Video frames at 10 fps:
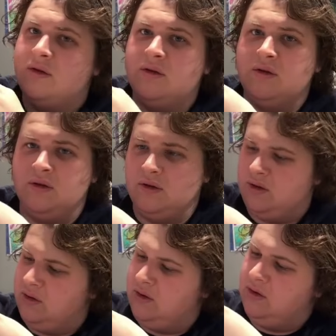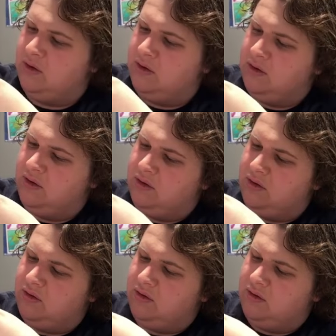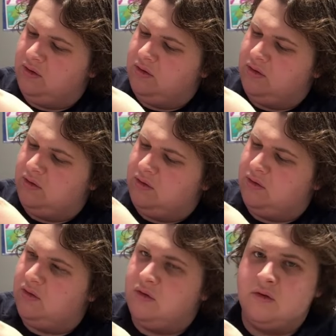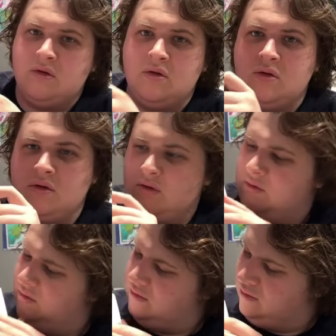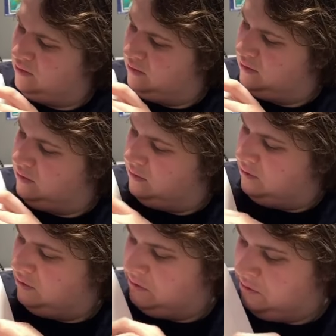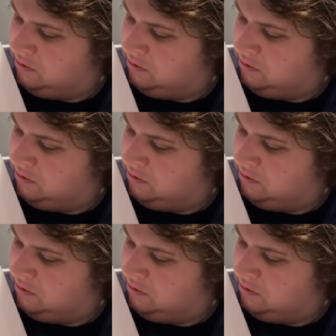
Nobody speaks.